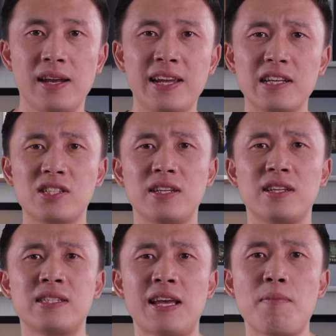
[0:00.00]
And here's an
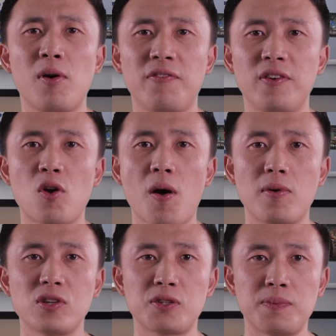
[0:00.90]
example of a
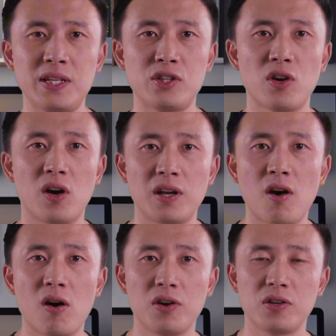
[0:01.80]
normal speech on an
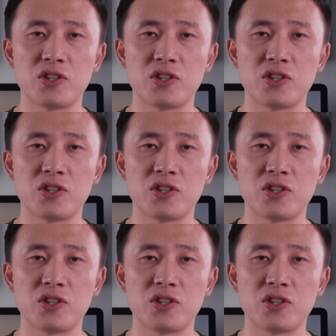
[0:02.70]
audio